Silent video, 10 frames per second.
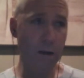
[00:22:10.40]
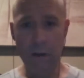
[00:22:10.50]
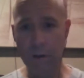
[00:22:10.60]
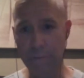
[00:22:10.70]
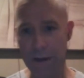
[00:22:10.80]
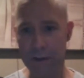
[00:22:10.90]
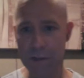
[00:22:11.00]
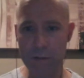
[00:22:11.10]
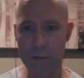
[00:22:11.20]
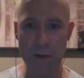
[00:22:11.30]
in
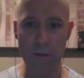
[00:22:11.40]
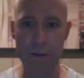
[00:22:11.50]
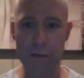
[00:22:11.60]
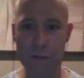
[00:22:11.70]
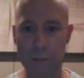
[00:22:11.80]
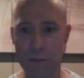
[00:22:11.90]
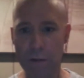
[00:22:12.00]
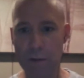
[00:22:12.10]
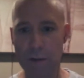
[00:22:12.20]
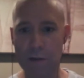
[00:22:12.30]
fact, you know, like some of the
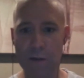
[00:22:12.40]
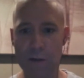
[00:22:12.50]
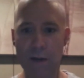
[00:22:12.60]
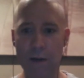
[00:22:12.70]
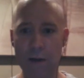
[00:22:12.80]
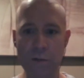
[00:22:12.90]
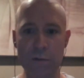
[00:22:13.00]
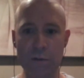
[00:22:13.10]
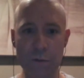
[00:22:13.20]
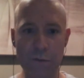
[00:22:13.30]
things that I also
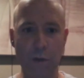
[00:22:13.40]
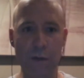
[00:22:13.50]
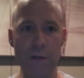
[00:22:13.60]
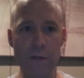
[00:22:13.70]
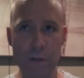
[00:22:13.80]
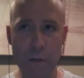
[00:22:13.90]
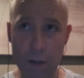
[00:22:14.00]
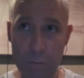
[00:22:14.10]
do as far as